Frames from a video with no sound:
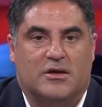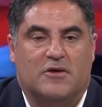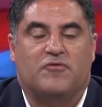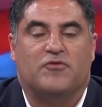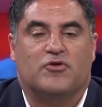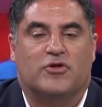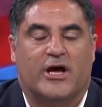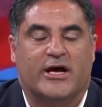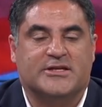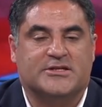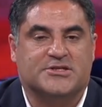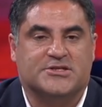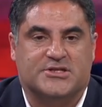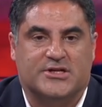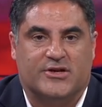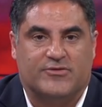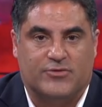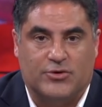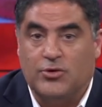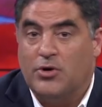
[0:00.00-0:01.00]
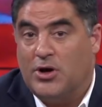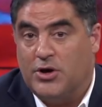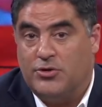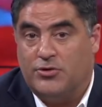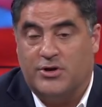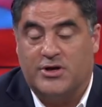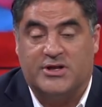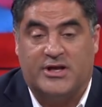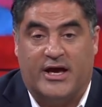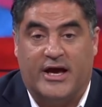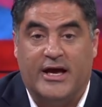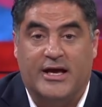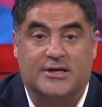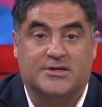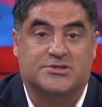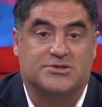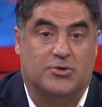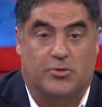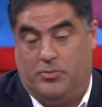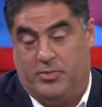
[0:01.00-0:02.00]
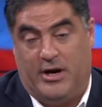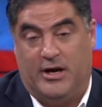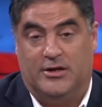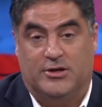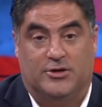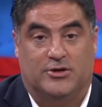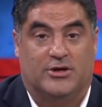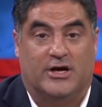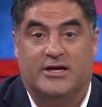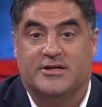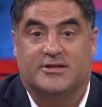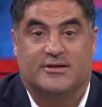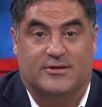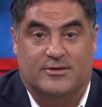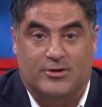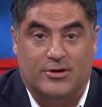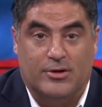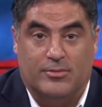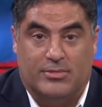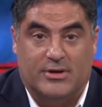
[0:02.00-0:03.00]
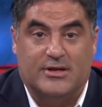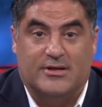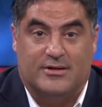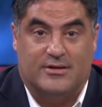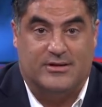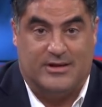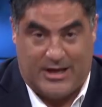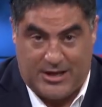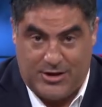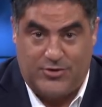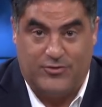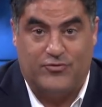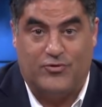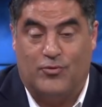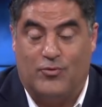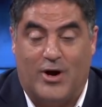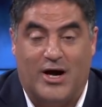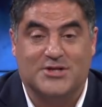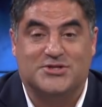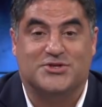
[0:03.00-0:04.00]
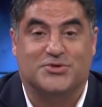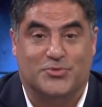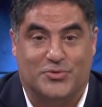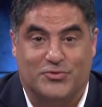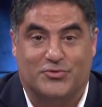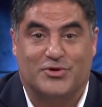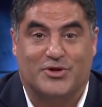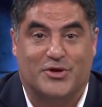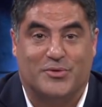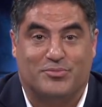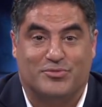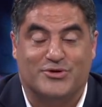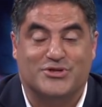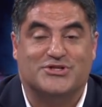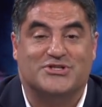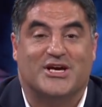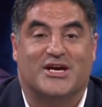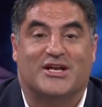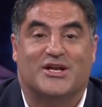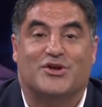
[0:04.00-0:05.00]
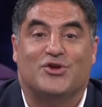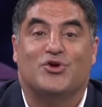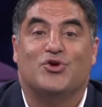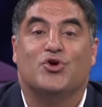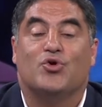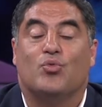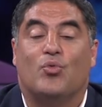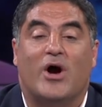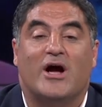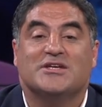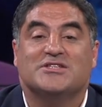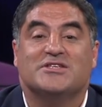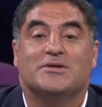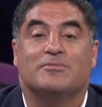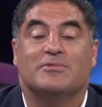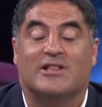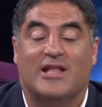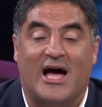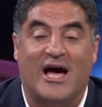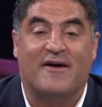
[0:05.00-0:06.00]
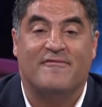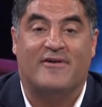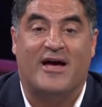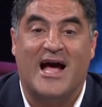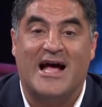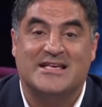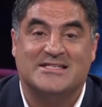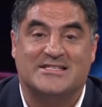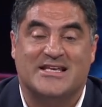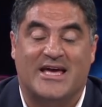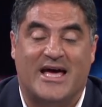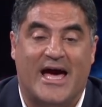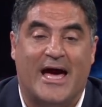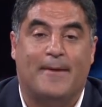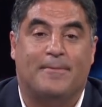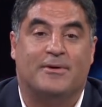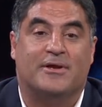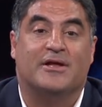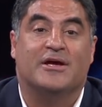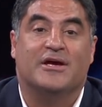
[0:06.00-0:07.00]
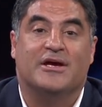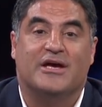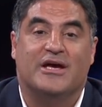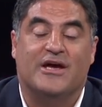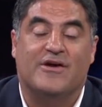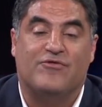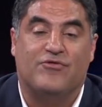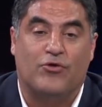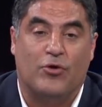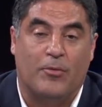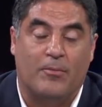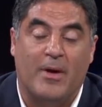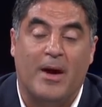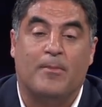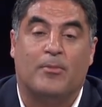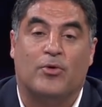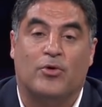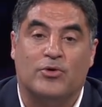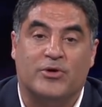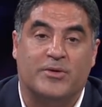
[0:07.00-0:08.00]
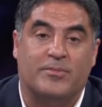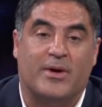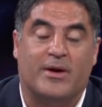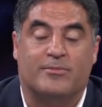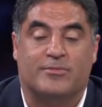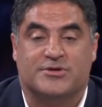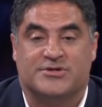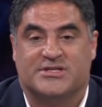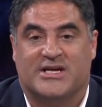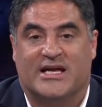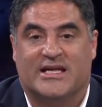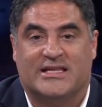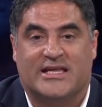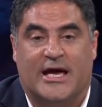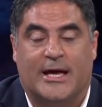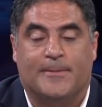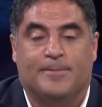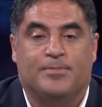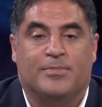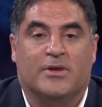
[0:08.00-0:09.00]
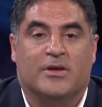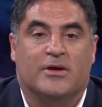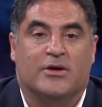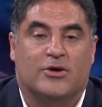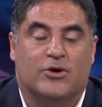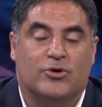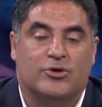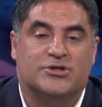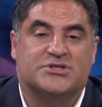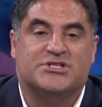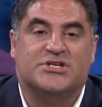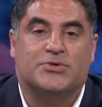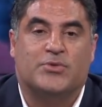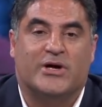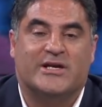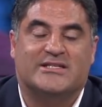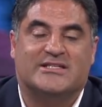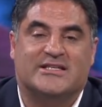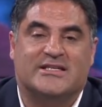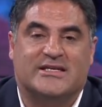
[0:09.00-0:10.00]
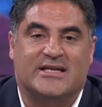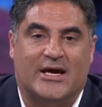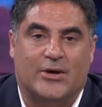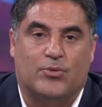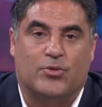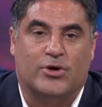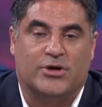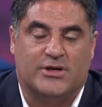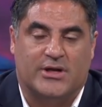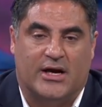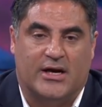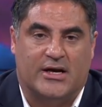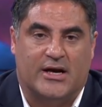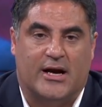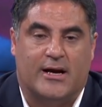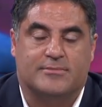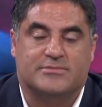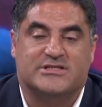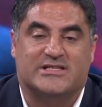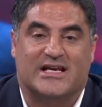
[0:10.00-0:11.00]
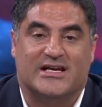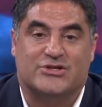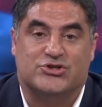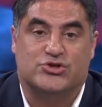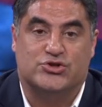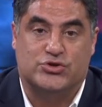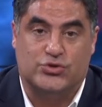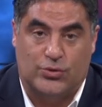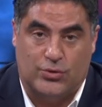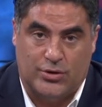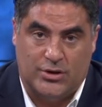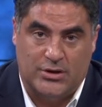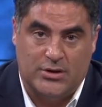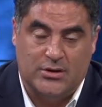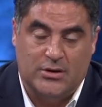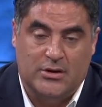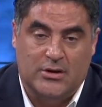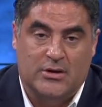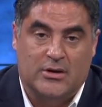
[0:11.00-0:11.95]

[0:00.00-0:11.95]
If you liked this interview, and you're at the end, so apparently you liked it a little bit, thank you for watching. We really appreciate it. You can watch them live as they happen if you're a member. Only members get that. Go to T Y T network dot com slash join,